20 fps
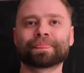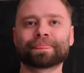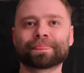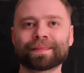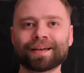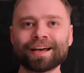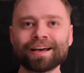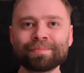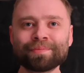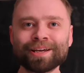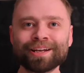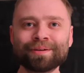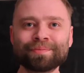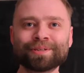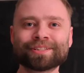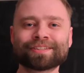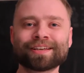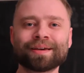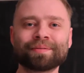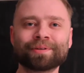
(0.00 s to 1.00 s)
Hi, my name
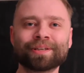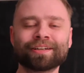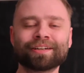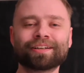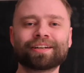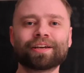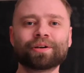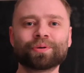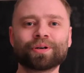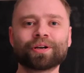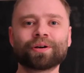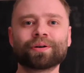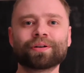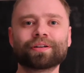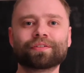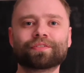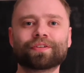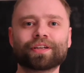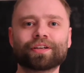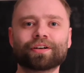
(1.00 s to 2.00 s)
is Sammy, and today we're going
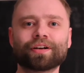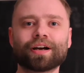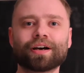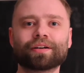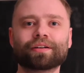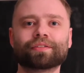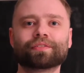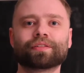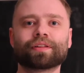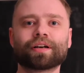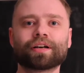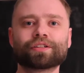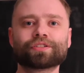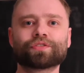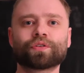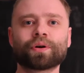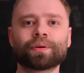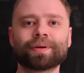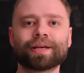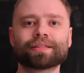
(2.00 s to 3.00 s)
to figure out if large
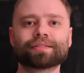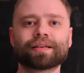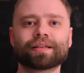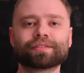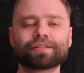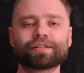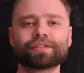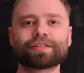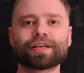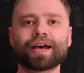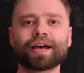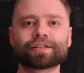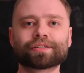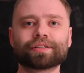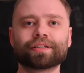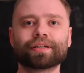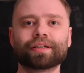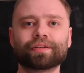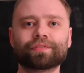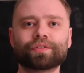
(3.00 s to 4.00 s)
format sensors
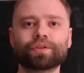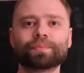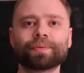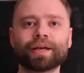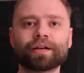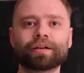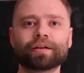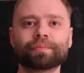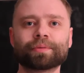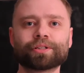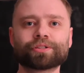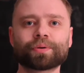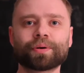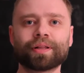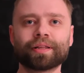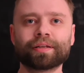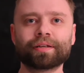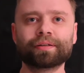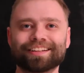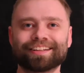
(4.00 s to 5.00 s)
actually give you better image
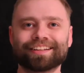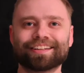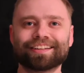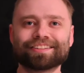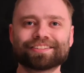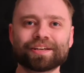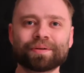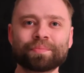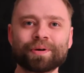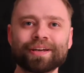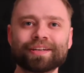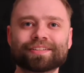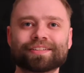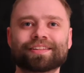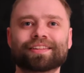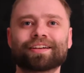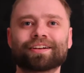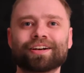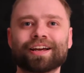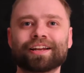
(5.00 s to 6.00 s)
quality. In some ways,
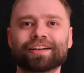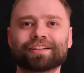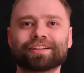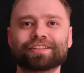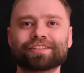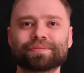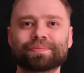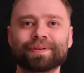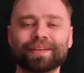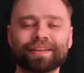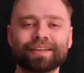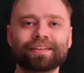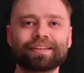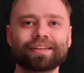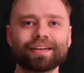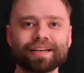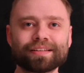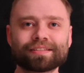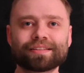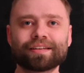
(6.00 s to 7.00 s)
theoretically speaking,
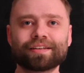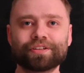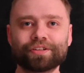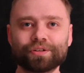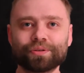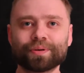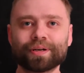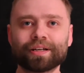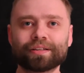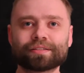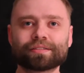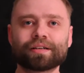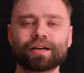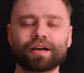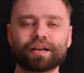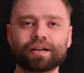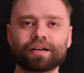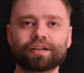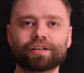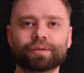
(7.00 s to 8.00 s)
yes they do, and it's
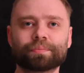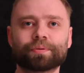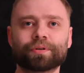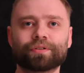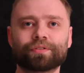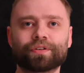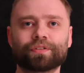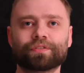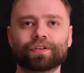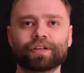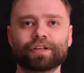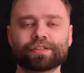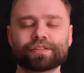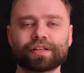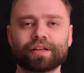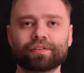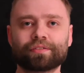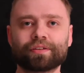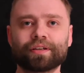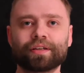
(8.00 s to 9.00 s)
not hard to prove it for
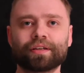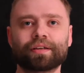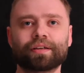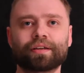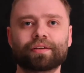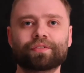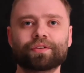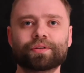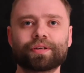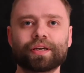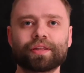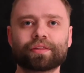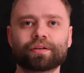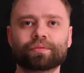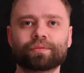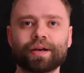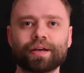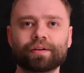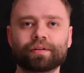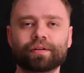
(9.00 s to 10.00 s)
yourself. If you take the
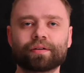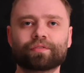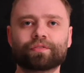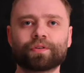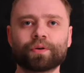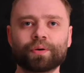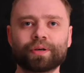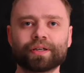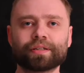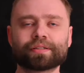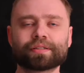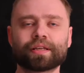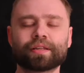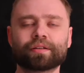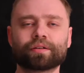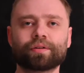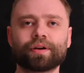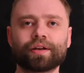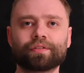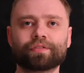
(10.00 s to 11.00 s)
right focus and
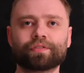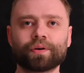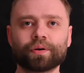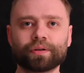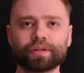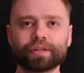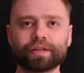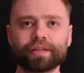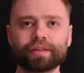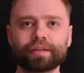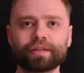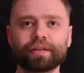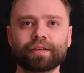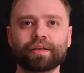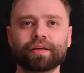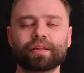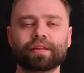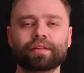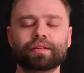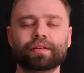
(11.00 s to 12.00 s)
the right focal length,
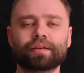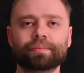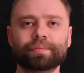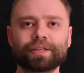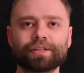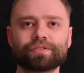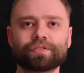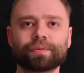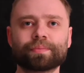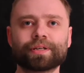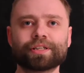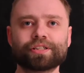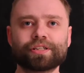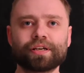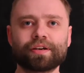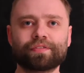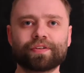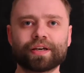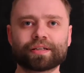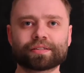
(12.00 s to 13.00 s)
the image from a
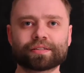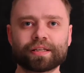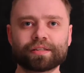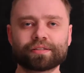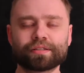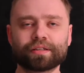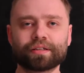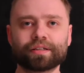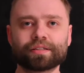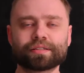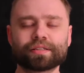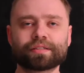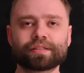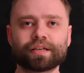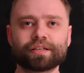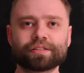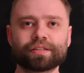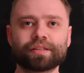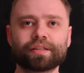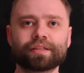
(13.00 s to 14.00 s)
GFX sensor is
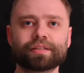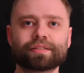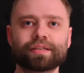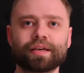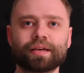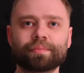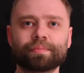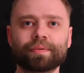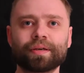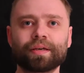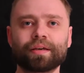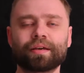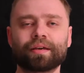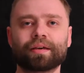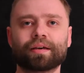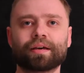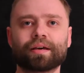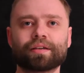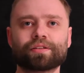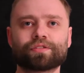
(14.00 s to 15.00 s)
essentially the same
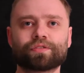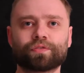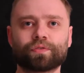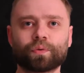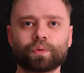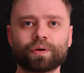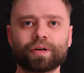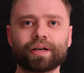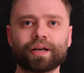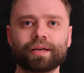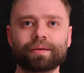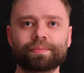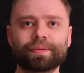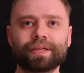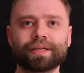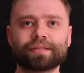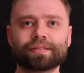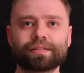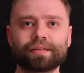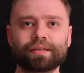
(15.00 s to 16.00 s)
as 4
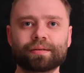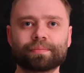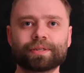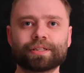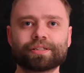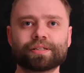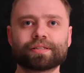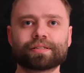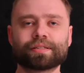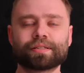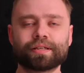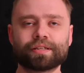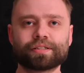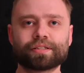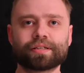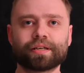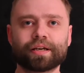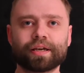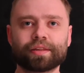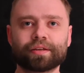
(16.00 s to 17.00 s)
APS-C images
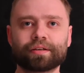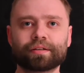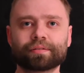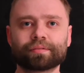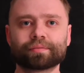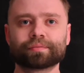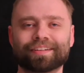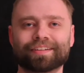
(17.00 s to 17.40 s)
stitched together.